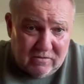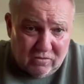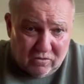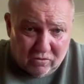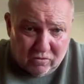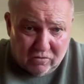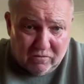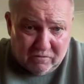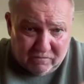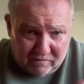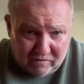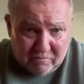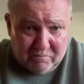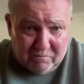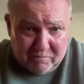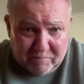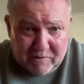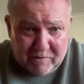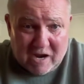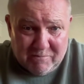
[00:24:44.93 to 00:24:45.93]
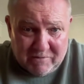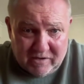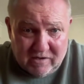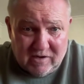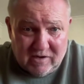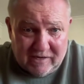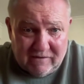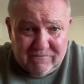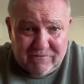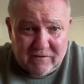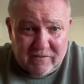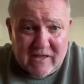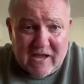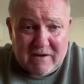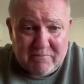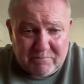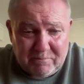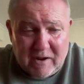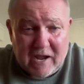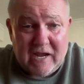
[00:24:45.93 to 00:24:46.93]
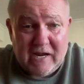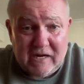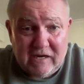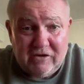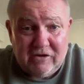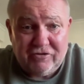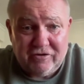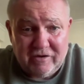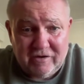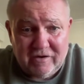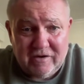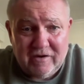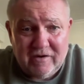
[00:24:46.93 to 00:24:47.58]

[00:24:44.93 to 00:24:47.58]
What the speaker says: or the payment link for that page.